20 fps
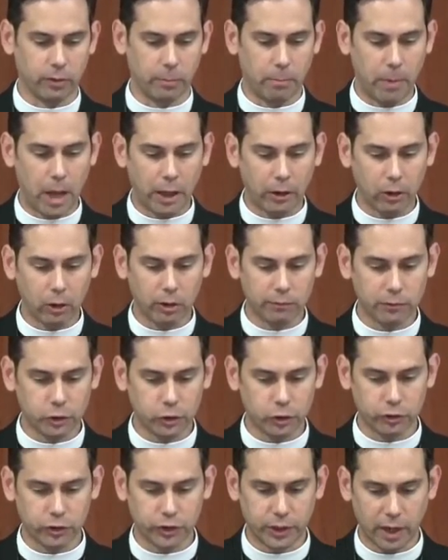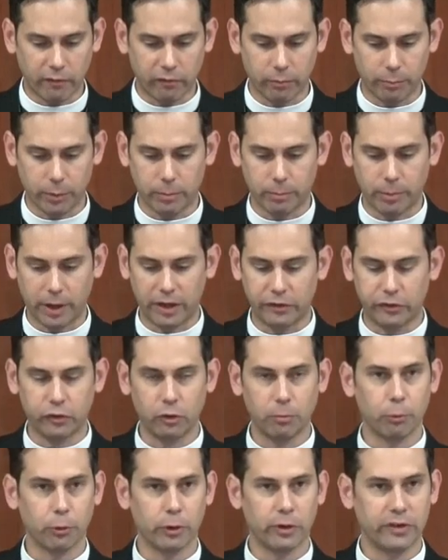The model of church government by
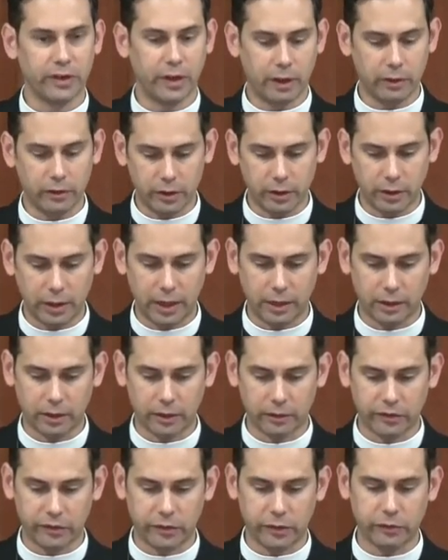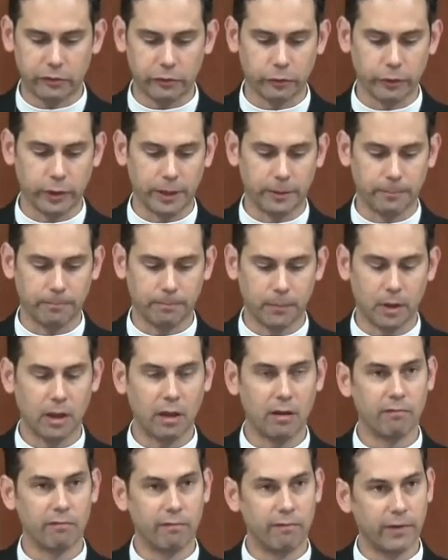superintendent and consistory
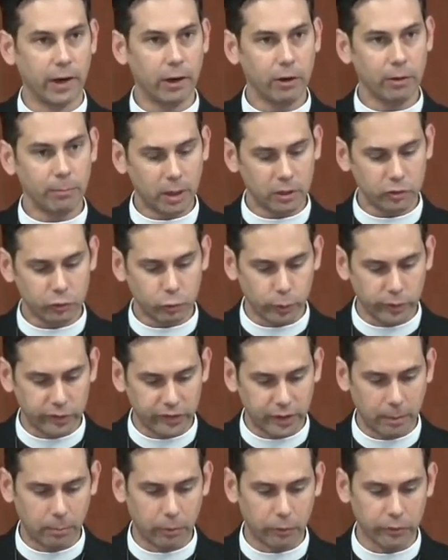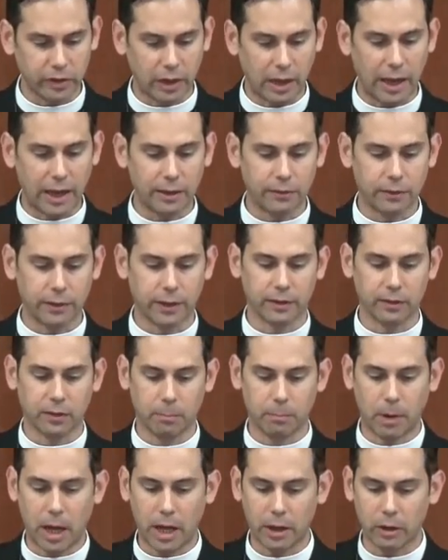very much resembles, I think, the
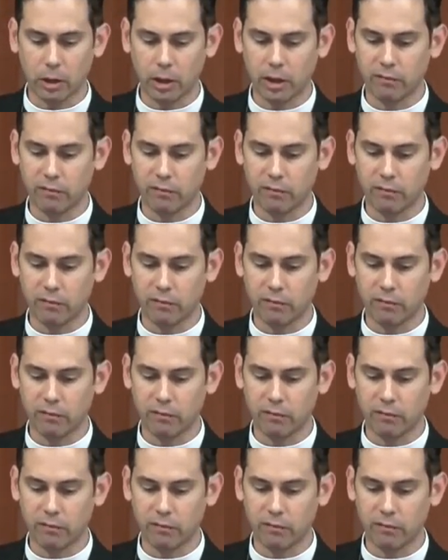model